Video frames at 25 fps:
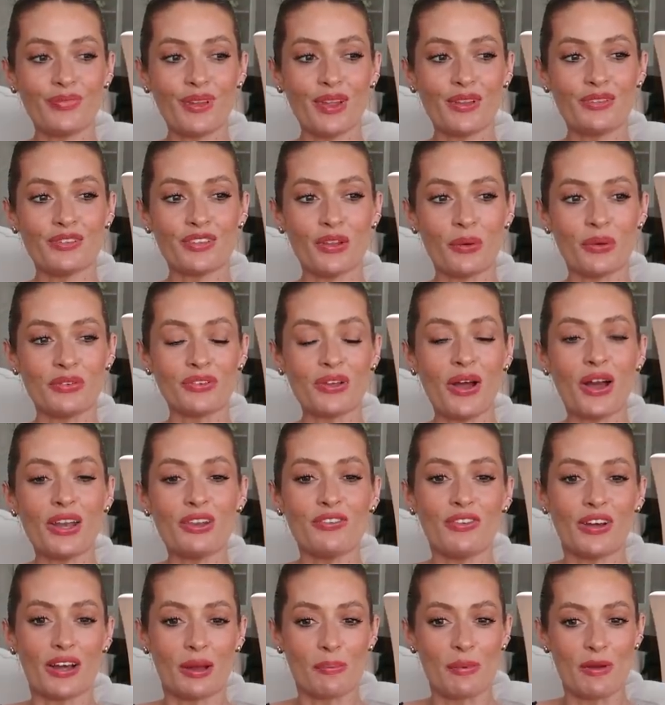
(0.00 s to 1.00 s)
so it's kind
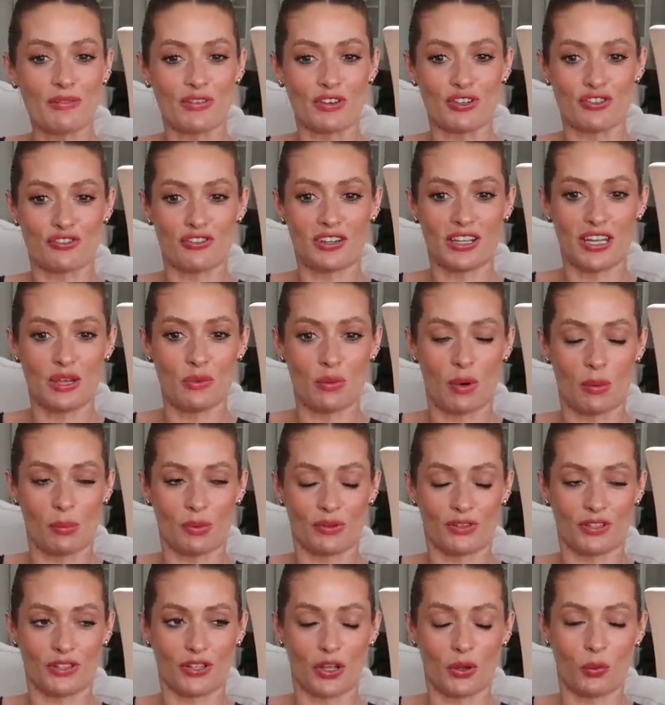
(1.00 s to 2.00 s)
of like a bit of a tricky one
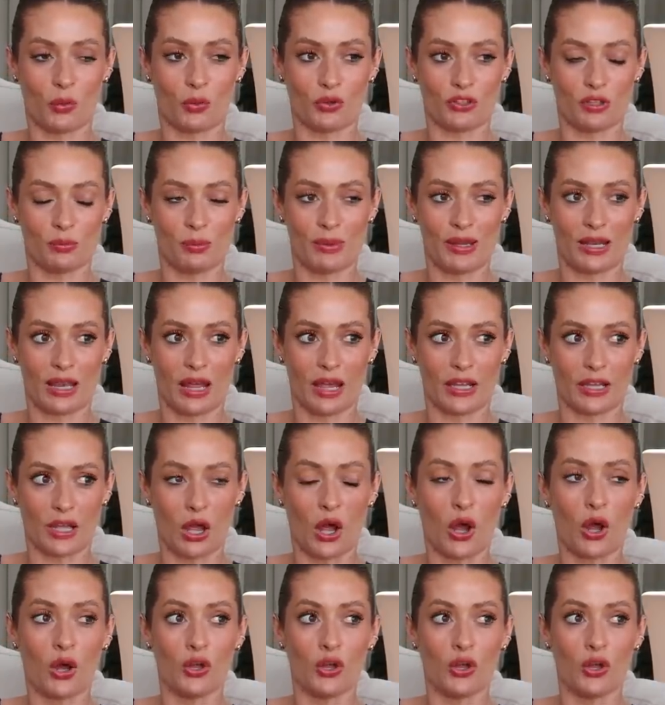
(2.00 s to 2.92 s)
because I don't want to be like